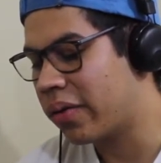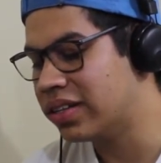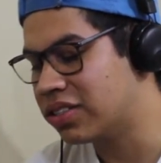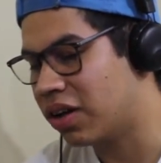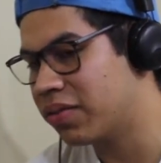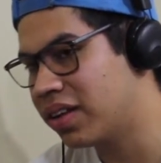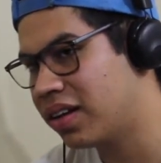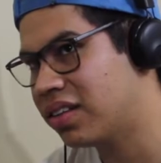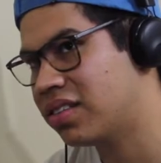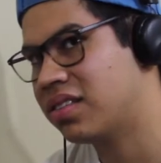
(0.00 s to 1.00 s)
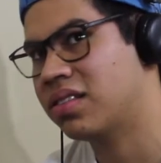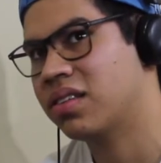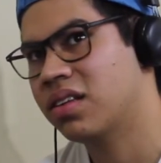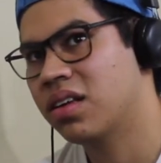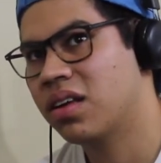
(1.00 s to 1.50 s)
something is
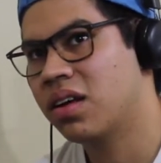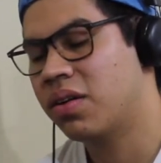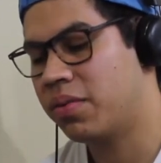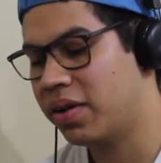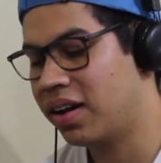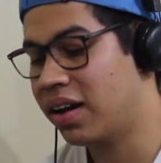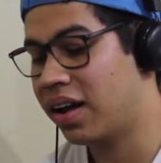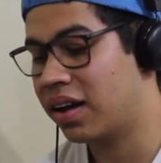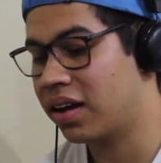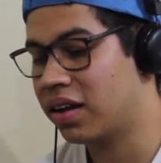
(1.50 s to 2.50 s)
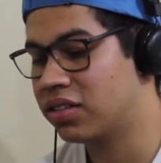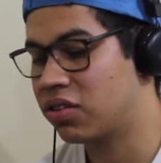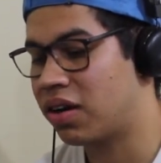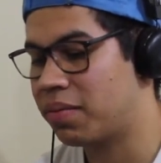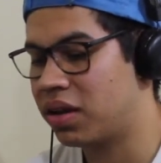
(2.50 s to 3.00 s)
really like it's
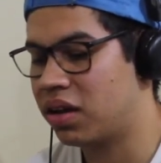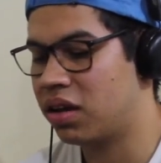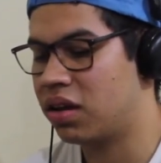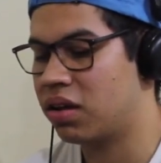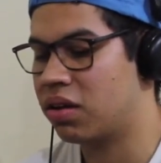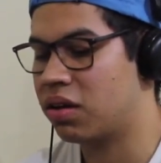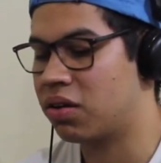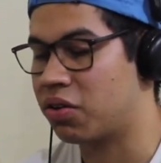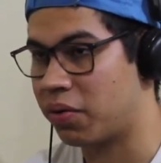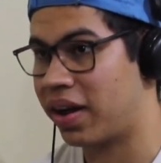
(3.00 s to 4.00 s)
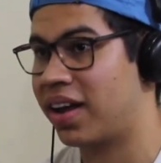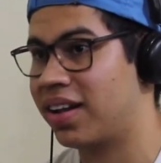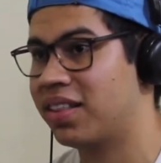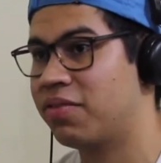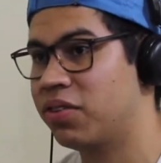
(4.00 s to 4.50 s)
gonna be great
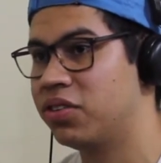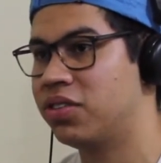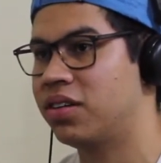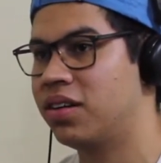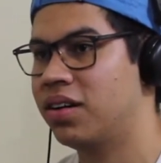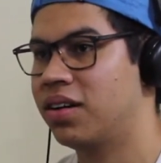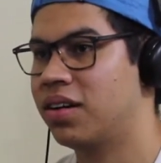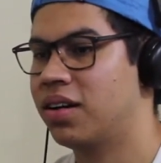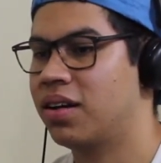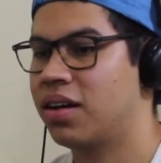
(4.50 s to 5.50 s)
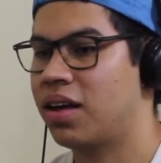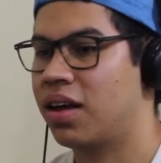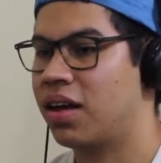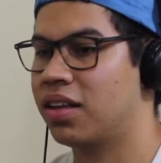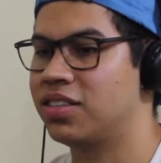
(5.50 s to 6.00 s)
in the future,
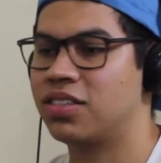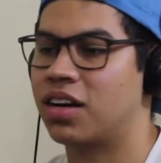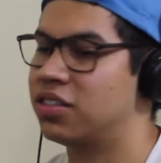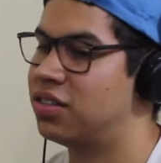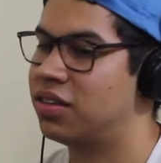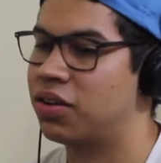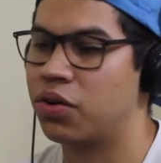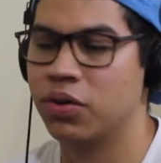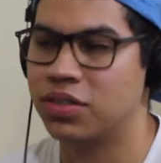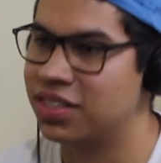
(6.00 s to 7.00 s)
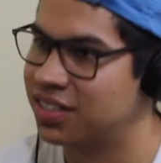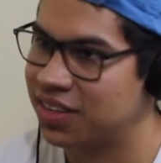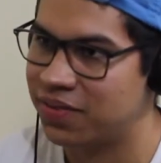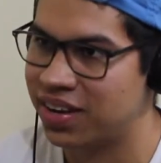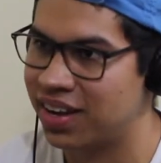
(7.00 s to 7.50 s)
it starts good since the
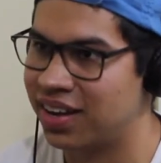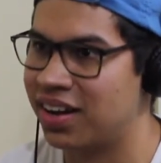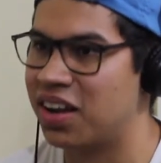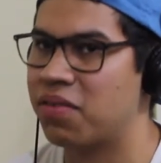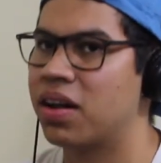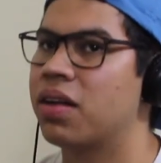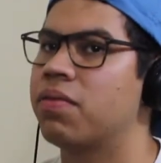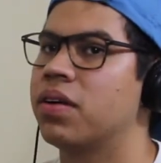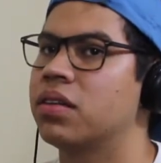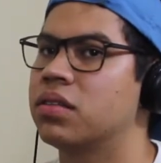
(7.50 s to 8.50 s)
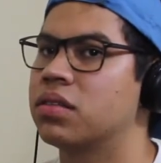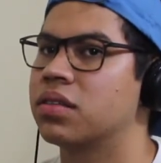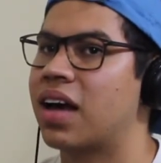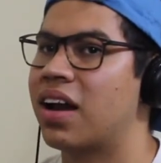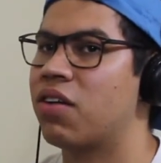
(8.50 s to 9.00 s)
beginning. Even if it's
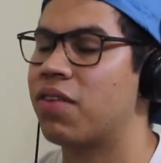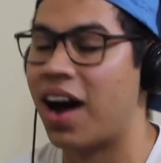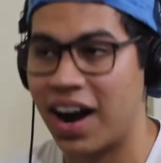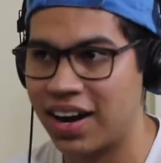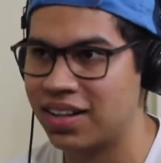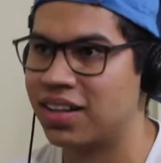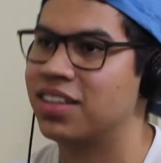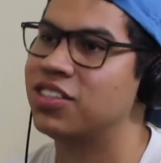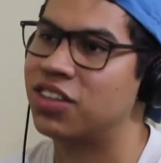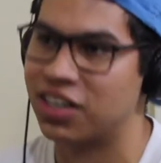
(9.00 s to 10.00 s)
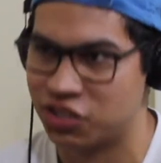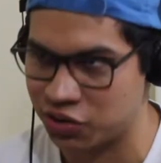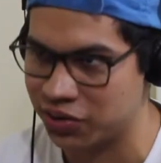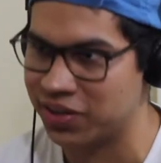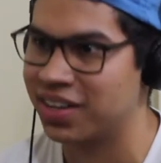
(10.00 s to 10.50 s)
kind of hard, it starts
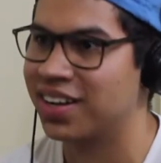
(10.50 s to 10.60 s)
good.